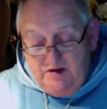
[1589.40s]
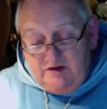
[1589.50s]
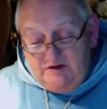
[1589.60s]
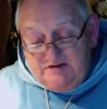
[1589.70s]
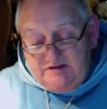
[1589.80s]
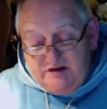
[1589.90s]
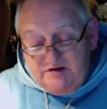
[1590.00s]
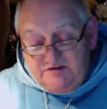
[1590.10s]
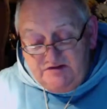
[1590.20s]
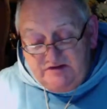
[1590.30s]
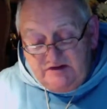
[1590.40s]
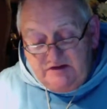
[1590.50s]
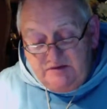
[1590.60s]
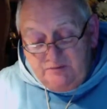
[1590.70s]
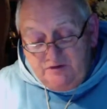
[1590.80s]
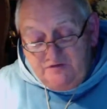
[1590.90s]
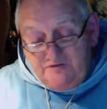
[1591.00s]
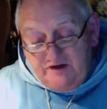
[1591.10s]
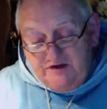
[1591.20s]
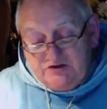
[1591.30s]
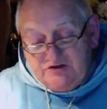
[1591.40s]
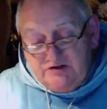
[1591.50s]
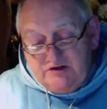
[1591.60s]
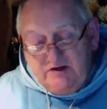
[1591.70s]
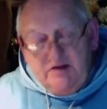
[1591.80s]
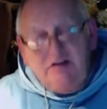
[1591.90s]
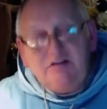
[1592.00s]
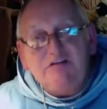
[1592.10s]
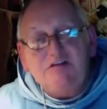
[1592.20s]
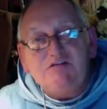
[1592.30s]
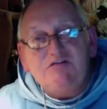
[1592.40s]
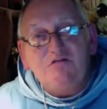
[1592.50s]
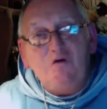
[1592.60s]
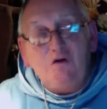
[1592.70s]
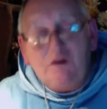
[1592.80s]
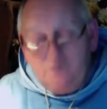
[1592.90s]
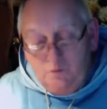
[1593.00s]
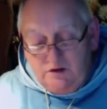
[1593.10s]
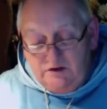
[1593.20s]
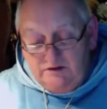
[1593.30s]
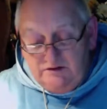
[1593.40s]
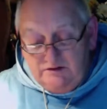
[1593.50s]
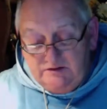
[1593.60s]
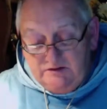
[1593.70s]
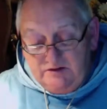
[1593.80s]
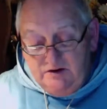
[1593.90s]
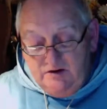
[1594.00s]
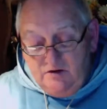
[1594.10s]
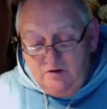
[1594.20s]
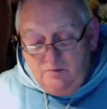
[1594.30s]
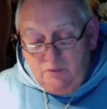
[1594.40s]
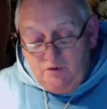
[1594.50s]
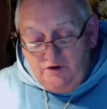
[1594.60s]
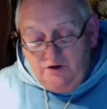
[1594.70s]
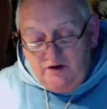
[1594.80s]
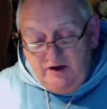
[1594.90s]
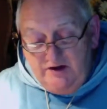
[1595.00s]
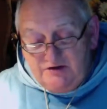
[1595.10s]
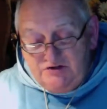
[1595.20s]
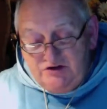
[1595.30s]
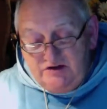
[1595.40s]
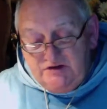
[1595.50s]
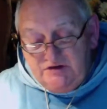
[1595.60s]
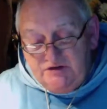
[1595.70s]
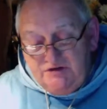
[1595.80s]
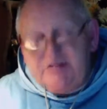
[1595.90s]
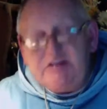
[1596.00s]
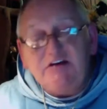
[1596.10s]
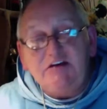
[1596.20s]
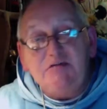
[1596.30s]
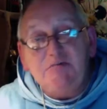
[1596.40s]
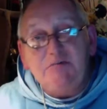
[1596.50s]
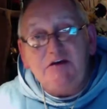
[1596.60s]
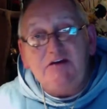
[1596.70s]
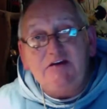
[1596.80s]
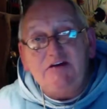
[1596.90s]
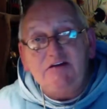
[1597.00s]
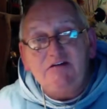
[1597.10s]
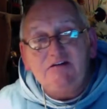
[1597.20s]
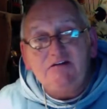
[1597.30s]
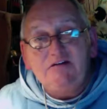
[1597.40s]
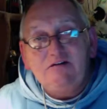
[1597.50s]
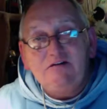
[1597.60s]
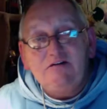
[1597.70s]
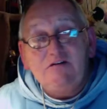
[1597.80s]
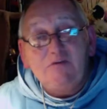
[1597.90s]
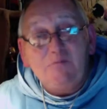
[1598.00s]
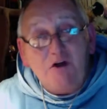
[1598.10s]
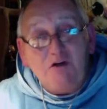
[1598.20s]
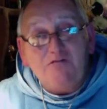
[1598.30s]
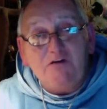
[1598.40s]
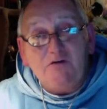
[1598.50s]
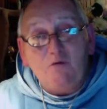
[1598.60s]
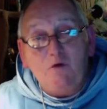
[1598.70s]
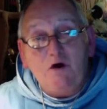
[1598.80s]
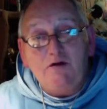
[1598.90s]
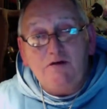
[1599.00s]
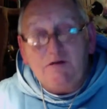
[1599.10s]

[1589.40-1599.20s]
Instead of seeking perfection in this fallen world, pour your energy into seeking me, the perfect one.